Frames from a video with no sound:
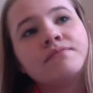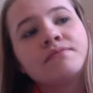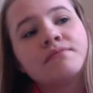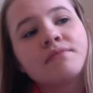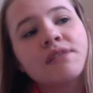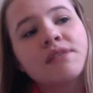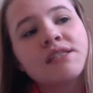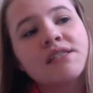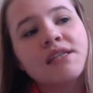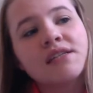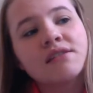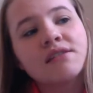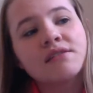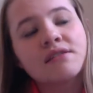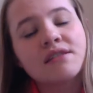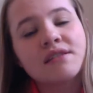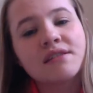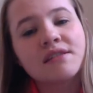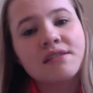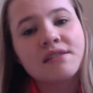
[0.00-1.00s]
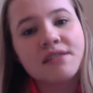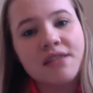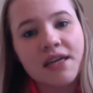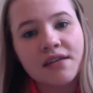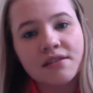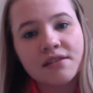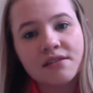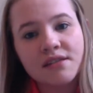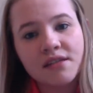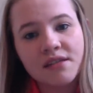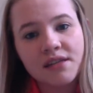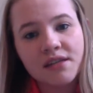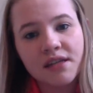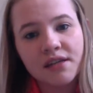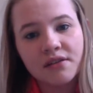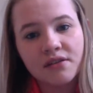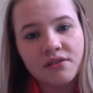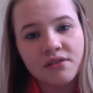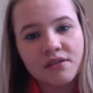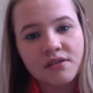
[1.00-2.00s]
it didn't stick to the
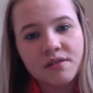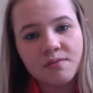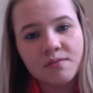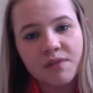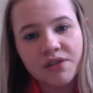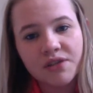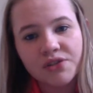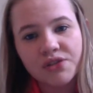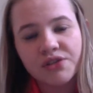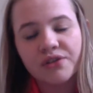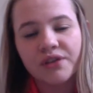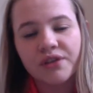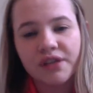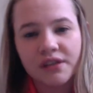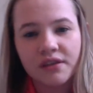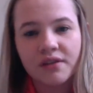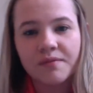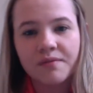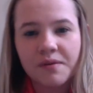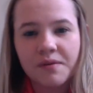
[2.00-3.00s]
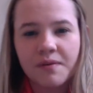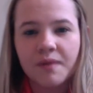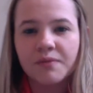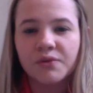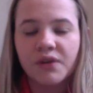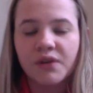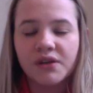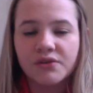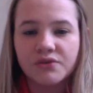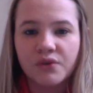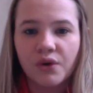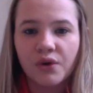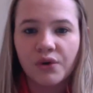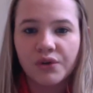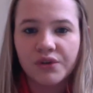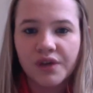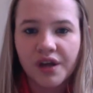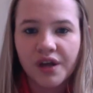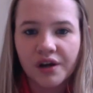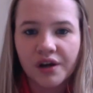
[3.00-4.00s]
needles as much. Like the bamboo needles hold
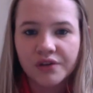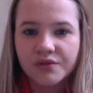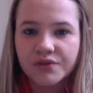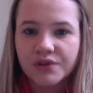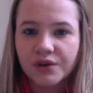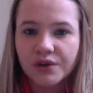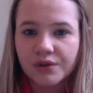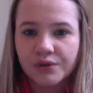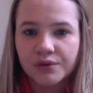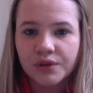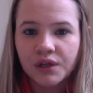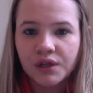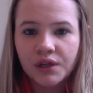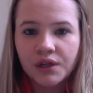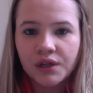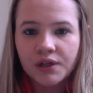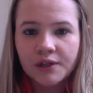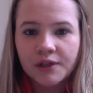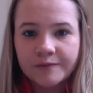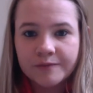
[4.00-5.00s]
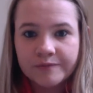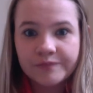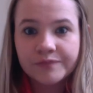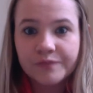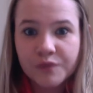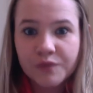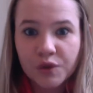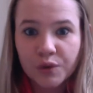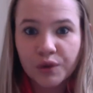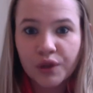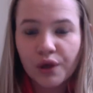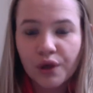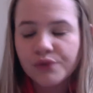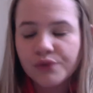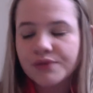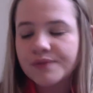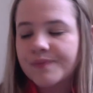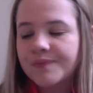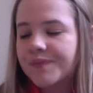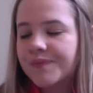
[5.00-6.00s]
the yarn so
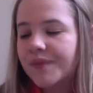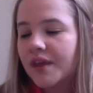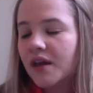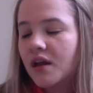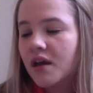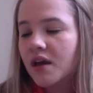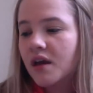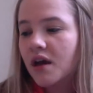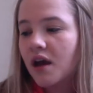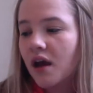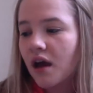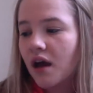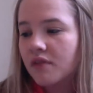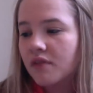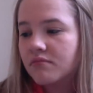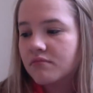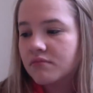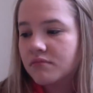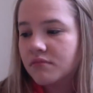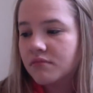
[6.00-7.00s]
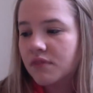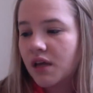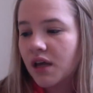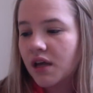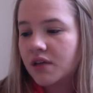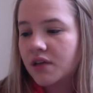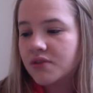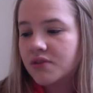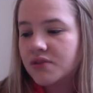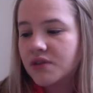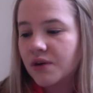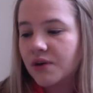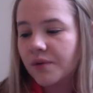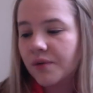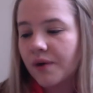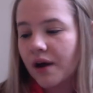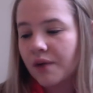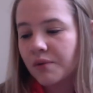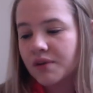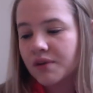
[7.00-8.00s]
close, and so
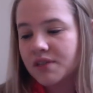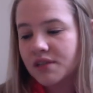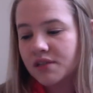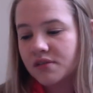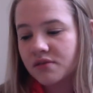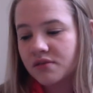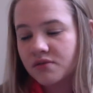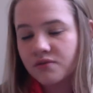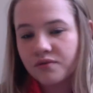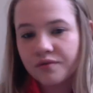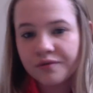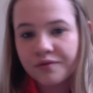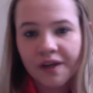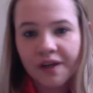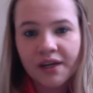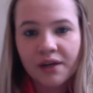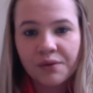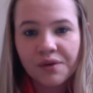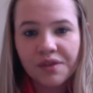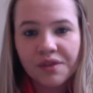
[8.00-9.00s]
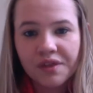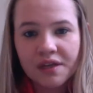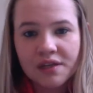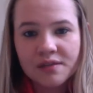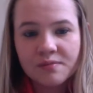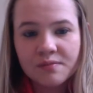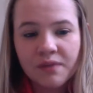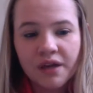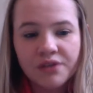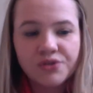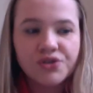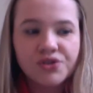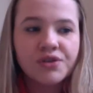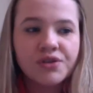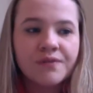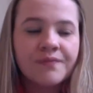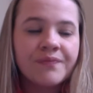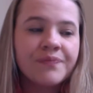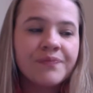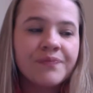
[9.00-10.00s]
I wasn't fighting with it as much.
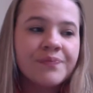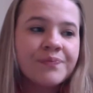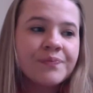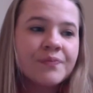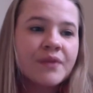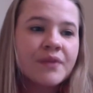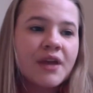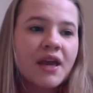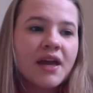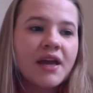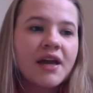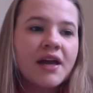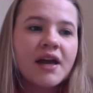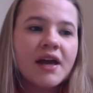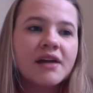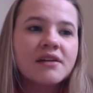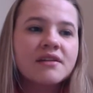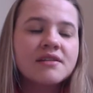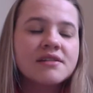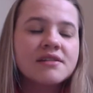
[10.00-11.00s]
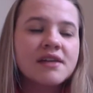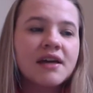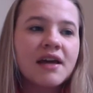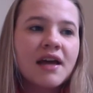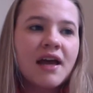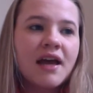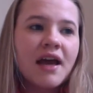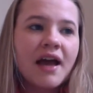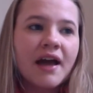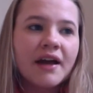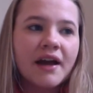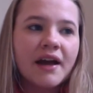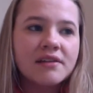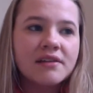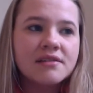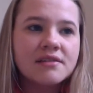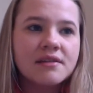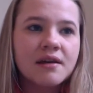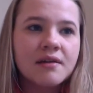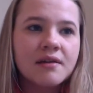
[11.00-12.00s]
And I got
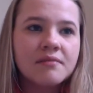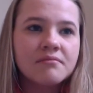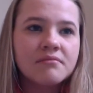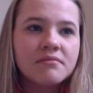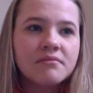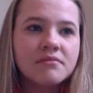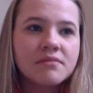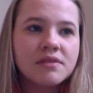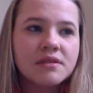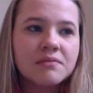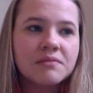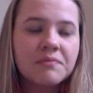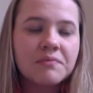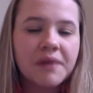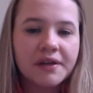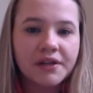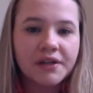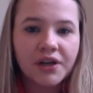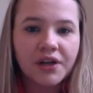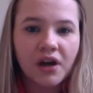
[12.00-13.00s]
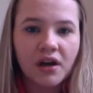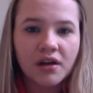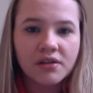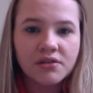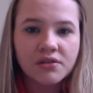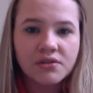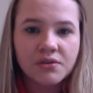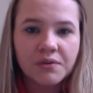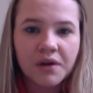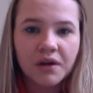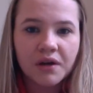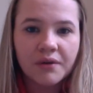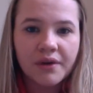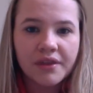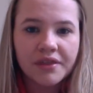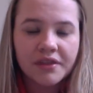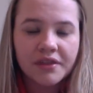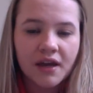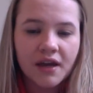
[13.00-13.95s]
some better yarn to work with,